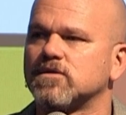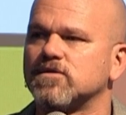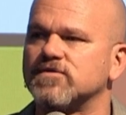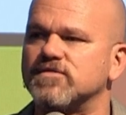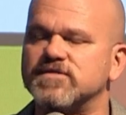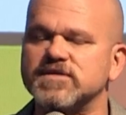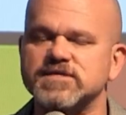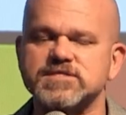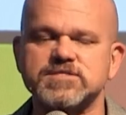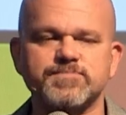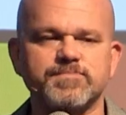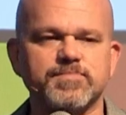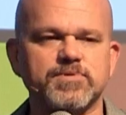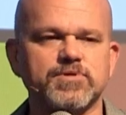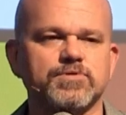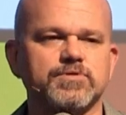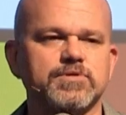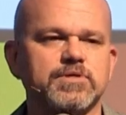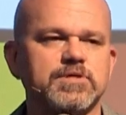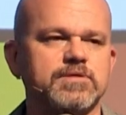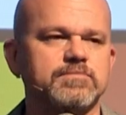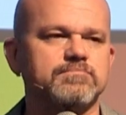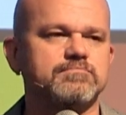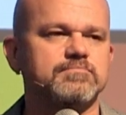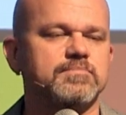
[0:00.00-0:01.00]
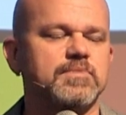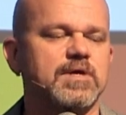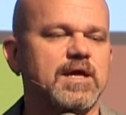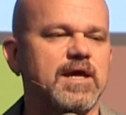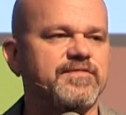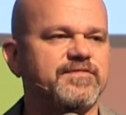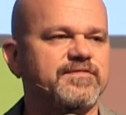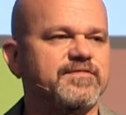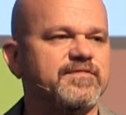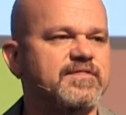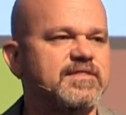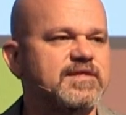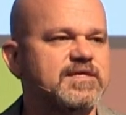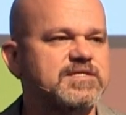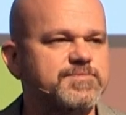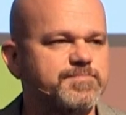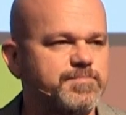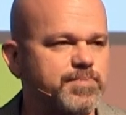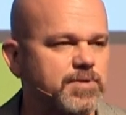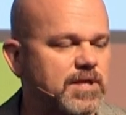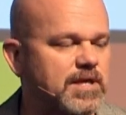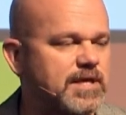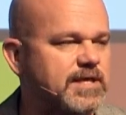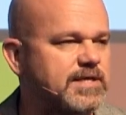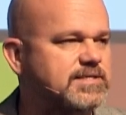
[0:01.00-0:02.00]
This building and this
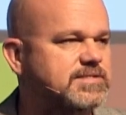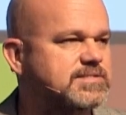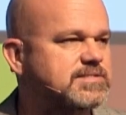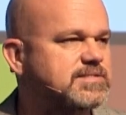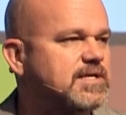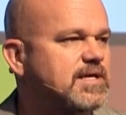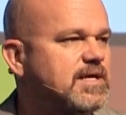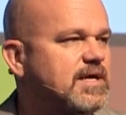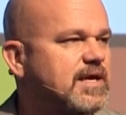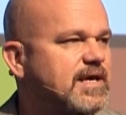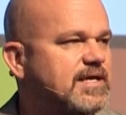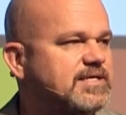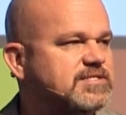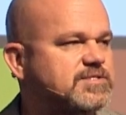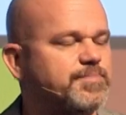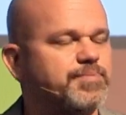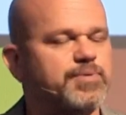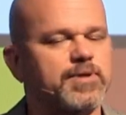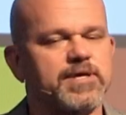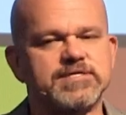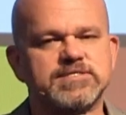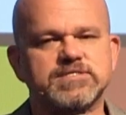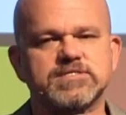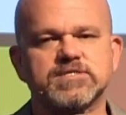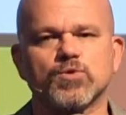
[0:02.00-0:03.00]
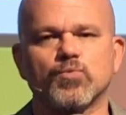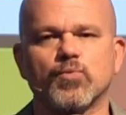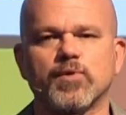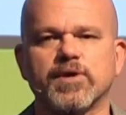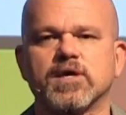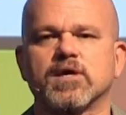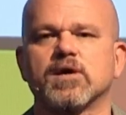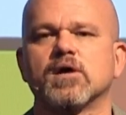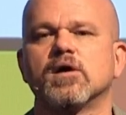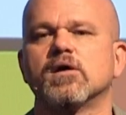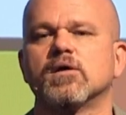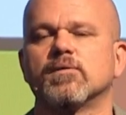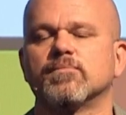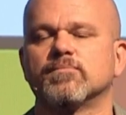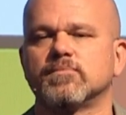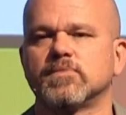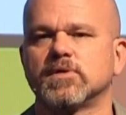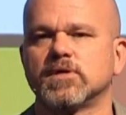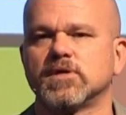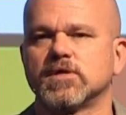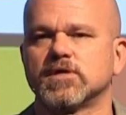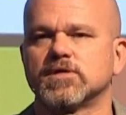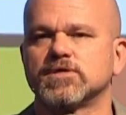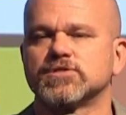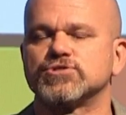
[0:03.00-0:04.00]
place is a place that we come
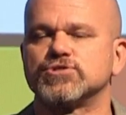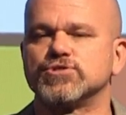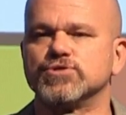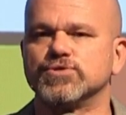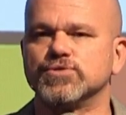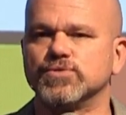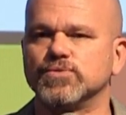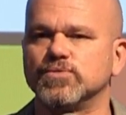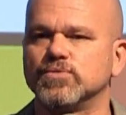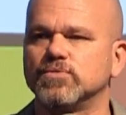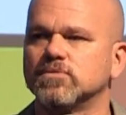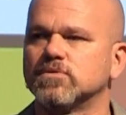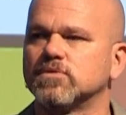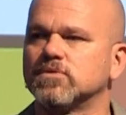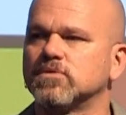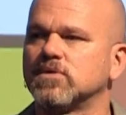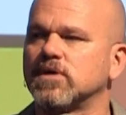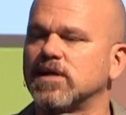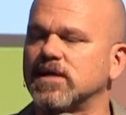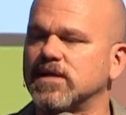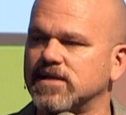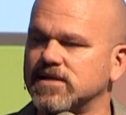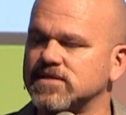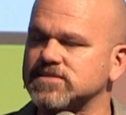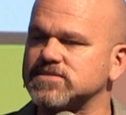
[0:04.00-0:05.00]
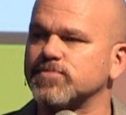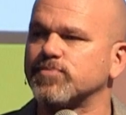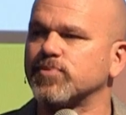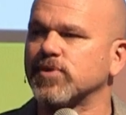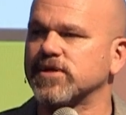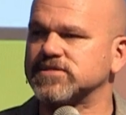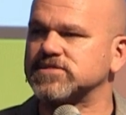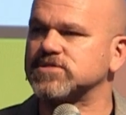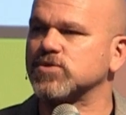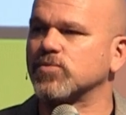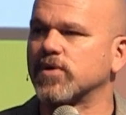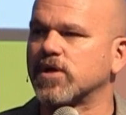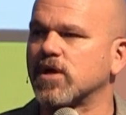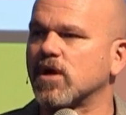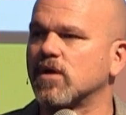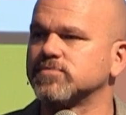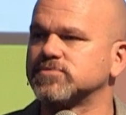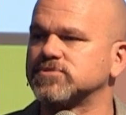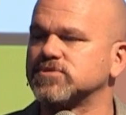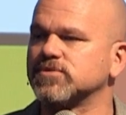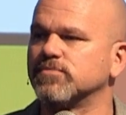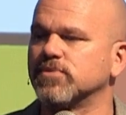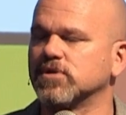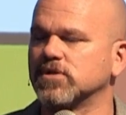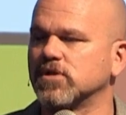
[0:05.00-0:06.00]
to, it is a place that we come
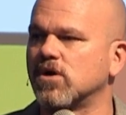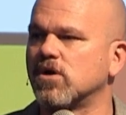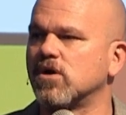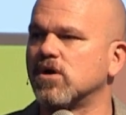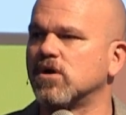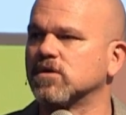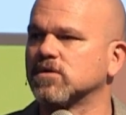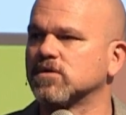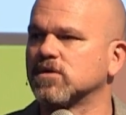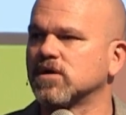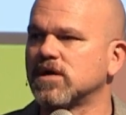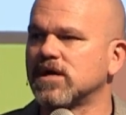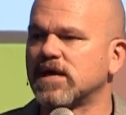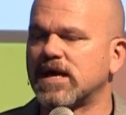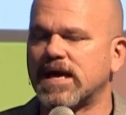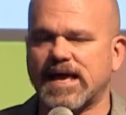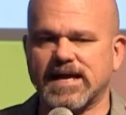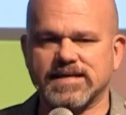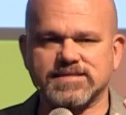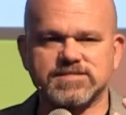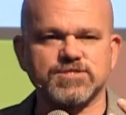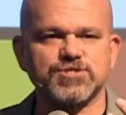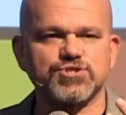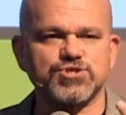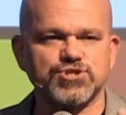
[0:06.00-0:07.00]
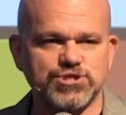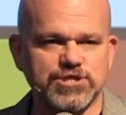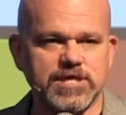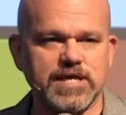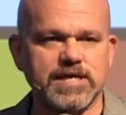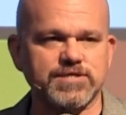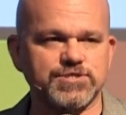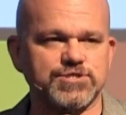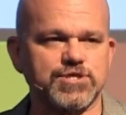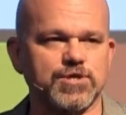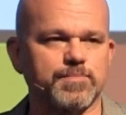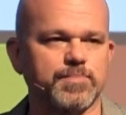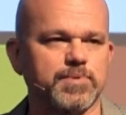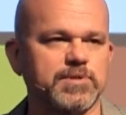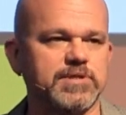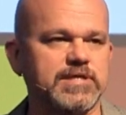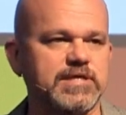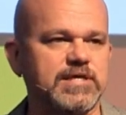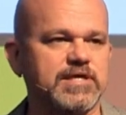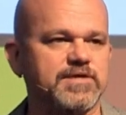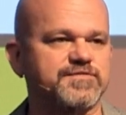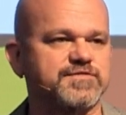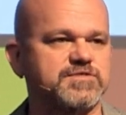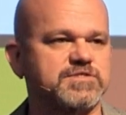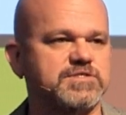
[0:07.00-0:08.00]
to belong and to change our
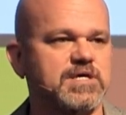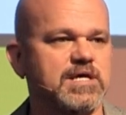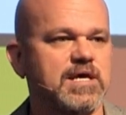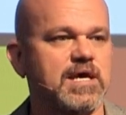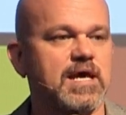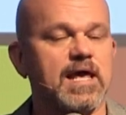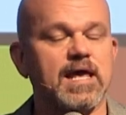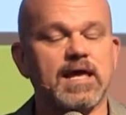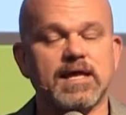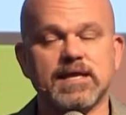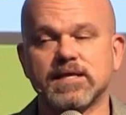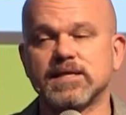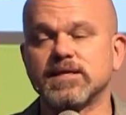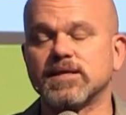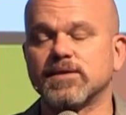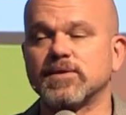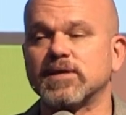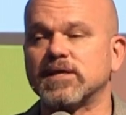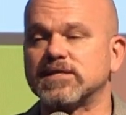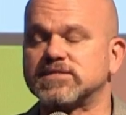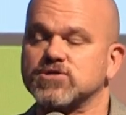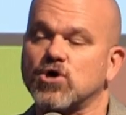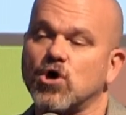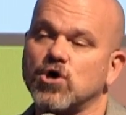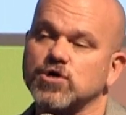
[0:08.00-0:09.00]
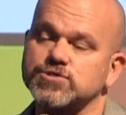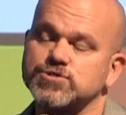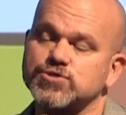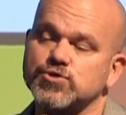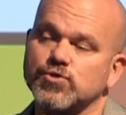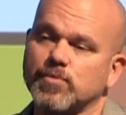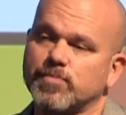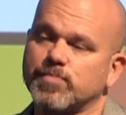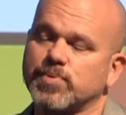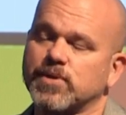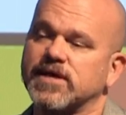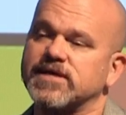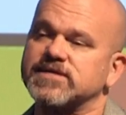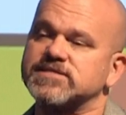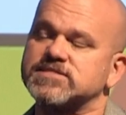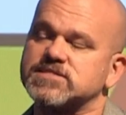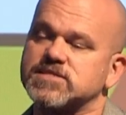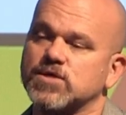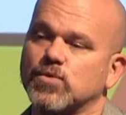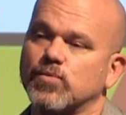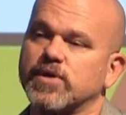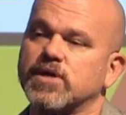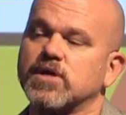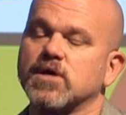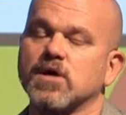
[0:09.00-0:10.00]
beliefs. And it's also a place
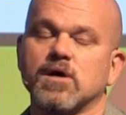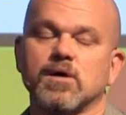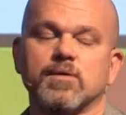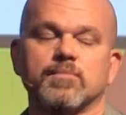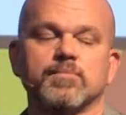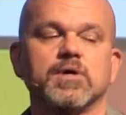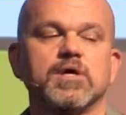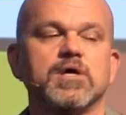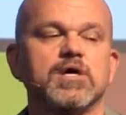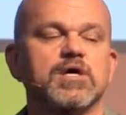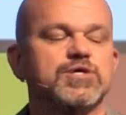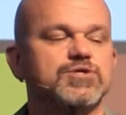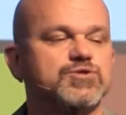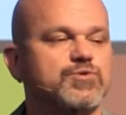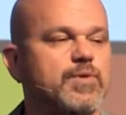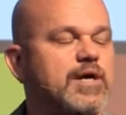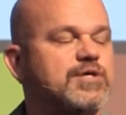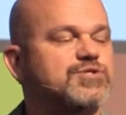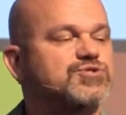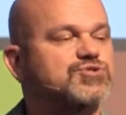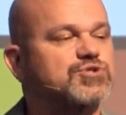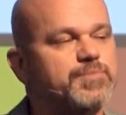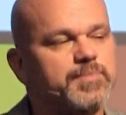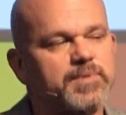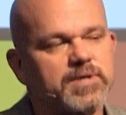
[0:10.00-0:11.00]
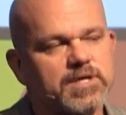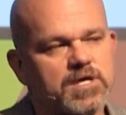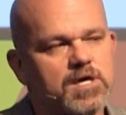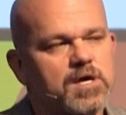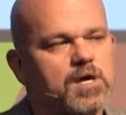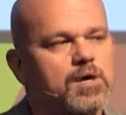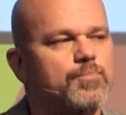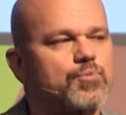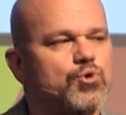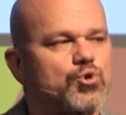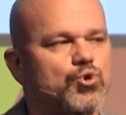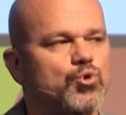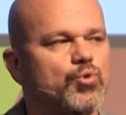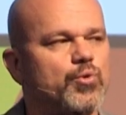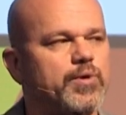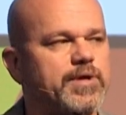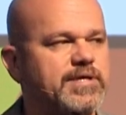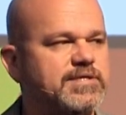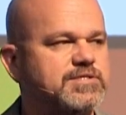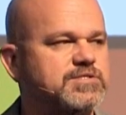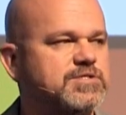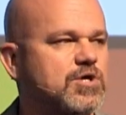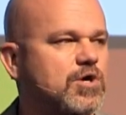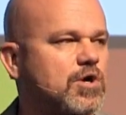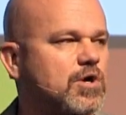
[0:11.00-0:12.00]
that we come to actually become who
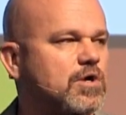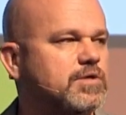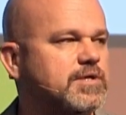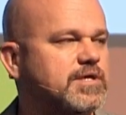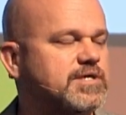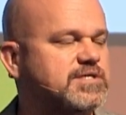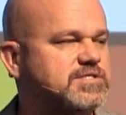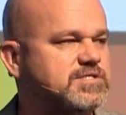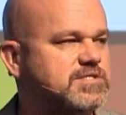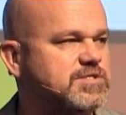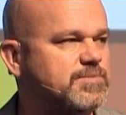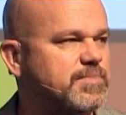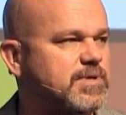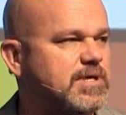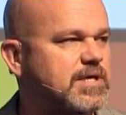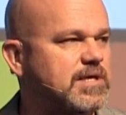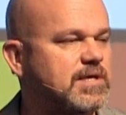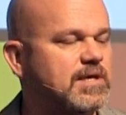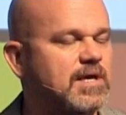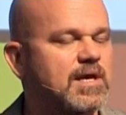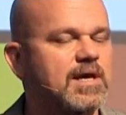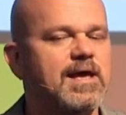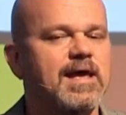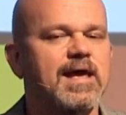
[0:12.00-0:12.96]
He's called us to be.